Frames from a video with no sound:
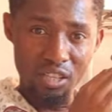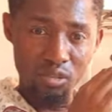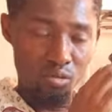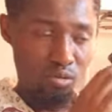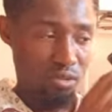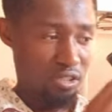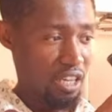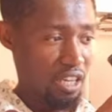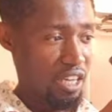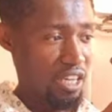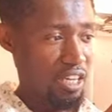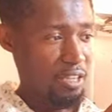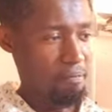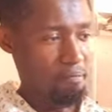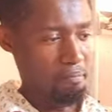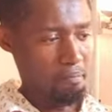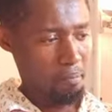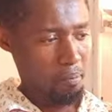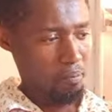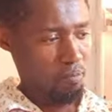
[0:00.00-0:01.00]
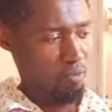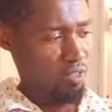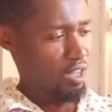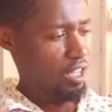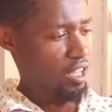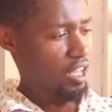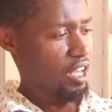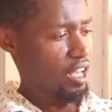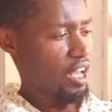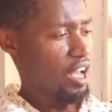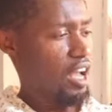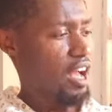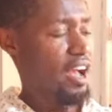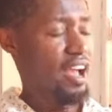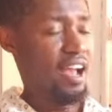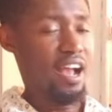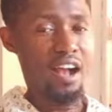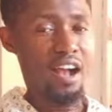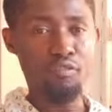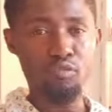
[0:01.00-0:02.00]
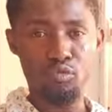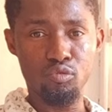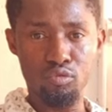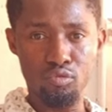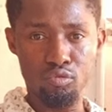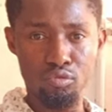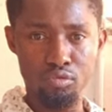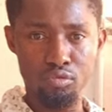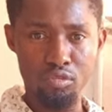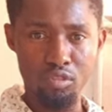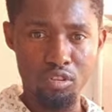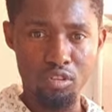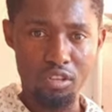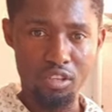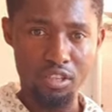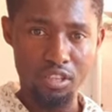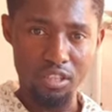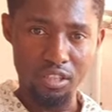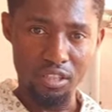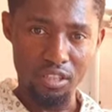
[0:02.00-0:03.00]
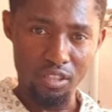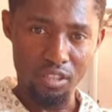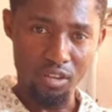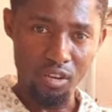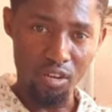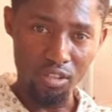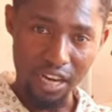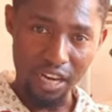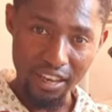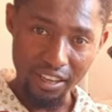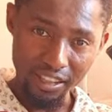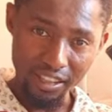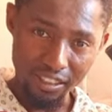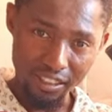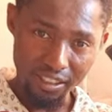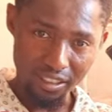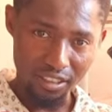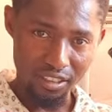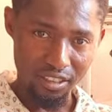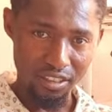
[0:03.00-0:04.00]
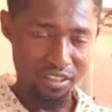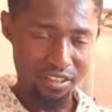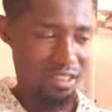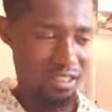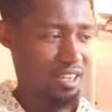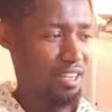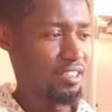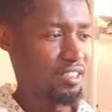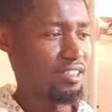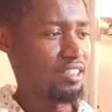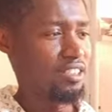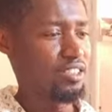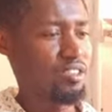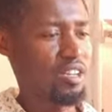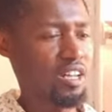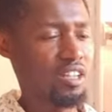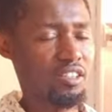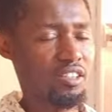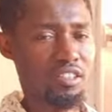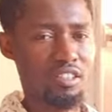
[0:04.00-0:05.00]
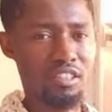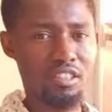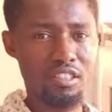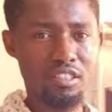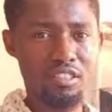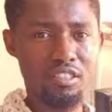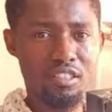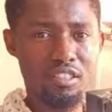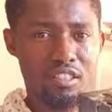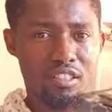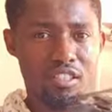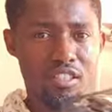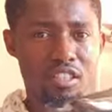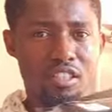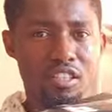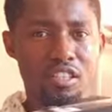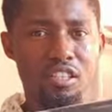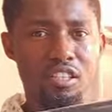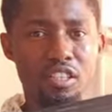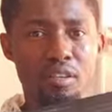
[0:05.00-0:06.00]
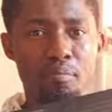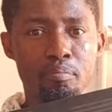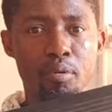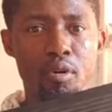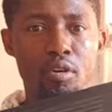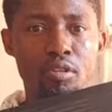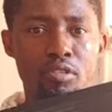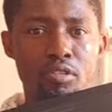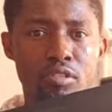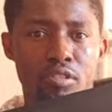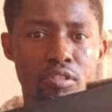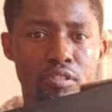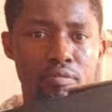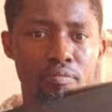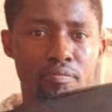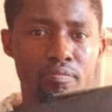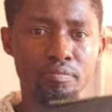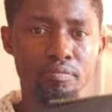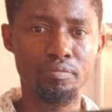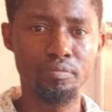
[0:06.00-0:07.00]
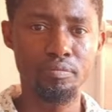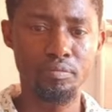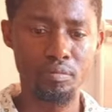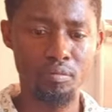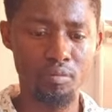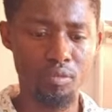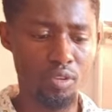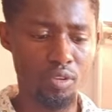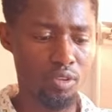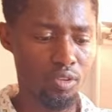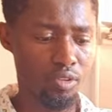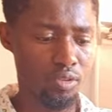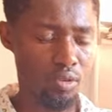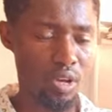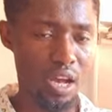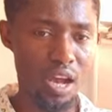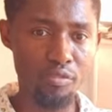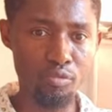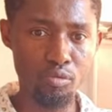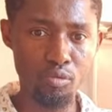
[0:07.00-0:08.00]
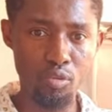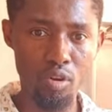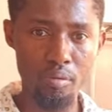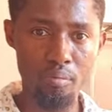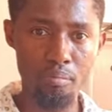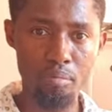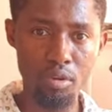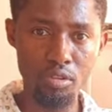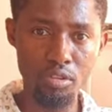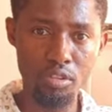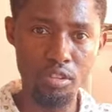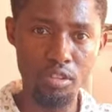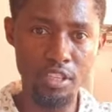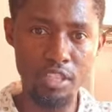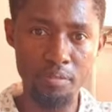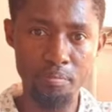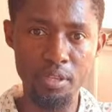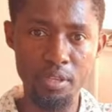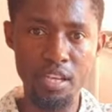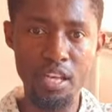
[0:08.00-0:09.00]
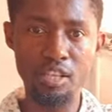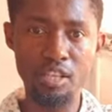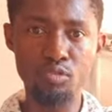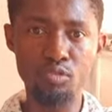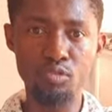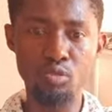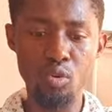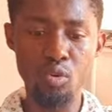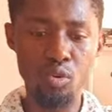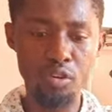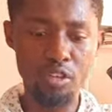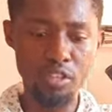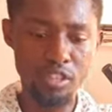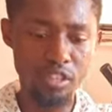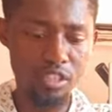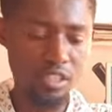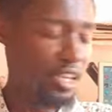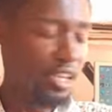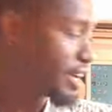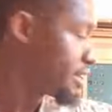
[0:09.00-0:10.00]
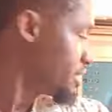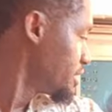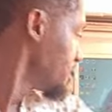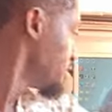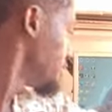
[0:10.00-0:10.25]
today I have to order it, and you can see it's still in the box. So I have to unbox the speaker to know what is inside.